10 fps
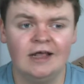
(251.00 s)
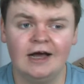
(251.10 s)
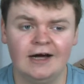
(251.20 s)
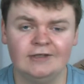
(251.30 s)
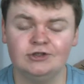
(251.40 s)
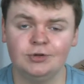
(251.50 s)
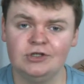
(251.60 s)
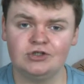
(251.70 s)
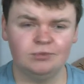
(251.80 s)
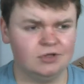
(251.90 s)
And
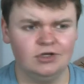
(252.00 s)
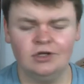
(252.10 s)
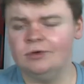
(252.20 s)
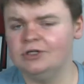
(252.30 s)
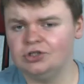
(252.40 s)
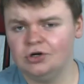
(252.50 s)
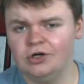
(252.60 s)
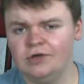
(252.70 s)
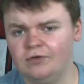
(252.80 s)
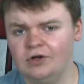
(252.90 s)
doing something that you
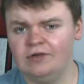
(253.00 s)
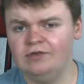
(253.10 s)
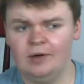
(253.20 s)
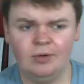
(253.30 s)
enjoy for a living.